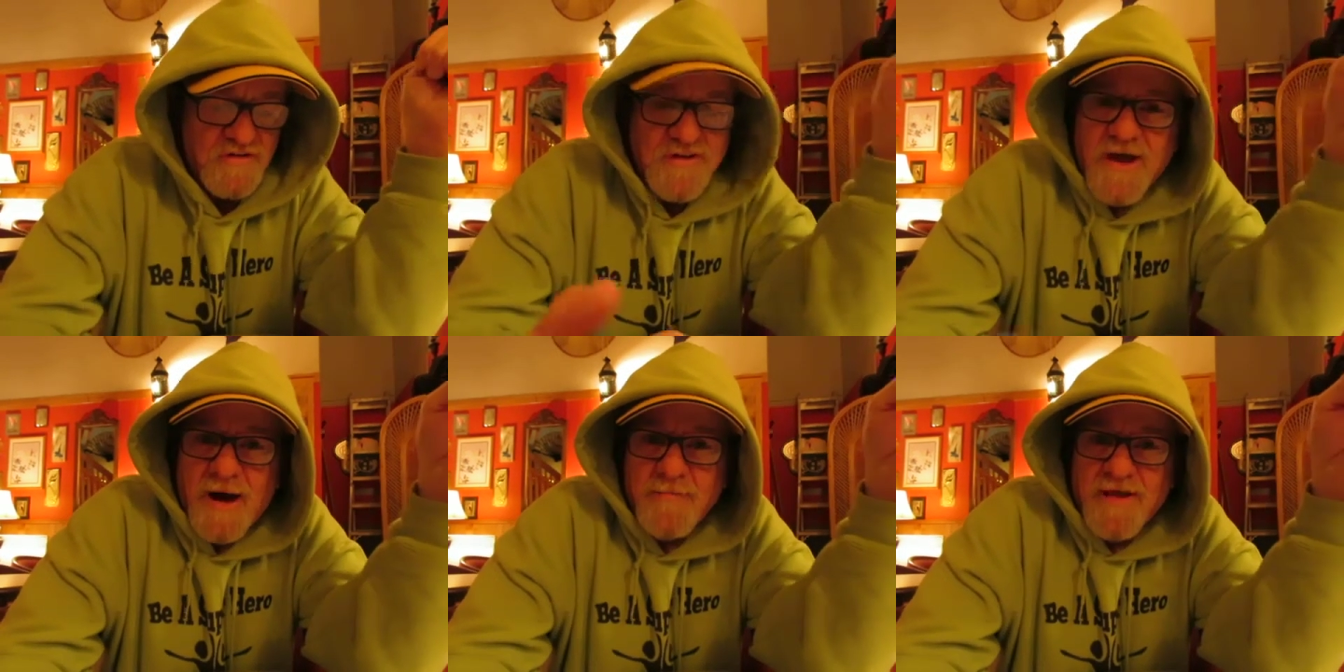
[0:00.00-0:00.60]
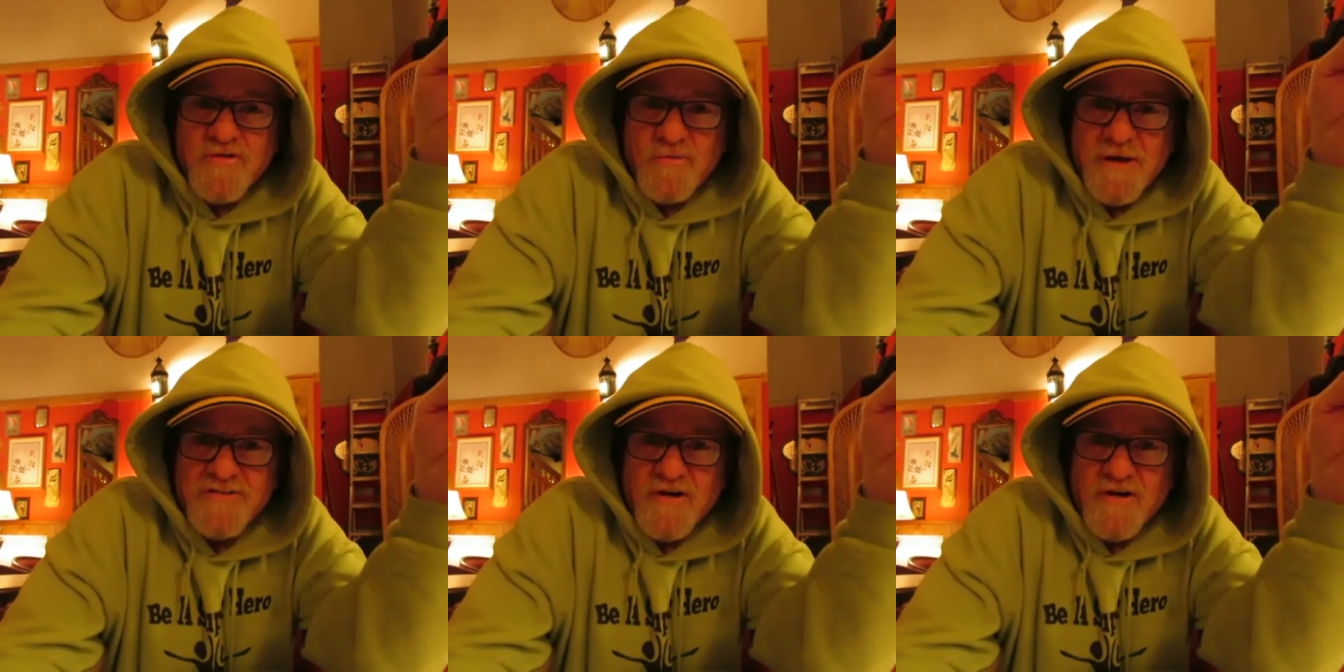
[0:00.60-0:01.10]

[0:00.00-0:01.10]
was coming to his